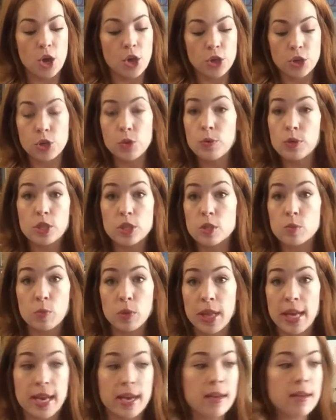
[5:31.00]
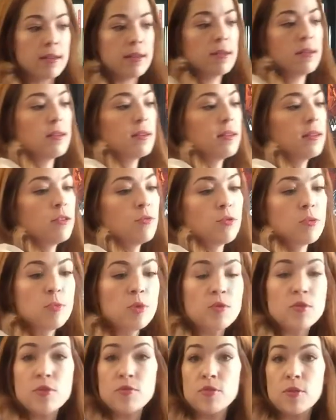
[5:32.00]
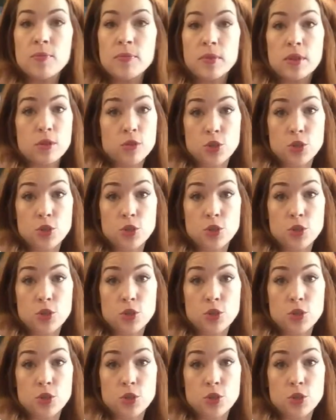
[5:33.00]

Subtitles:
You would just play it, remove it from,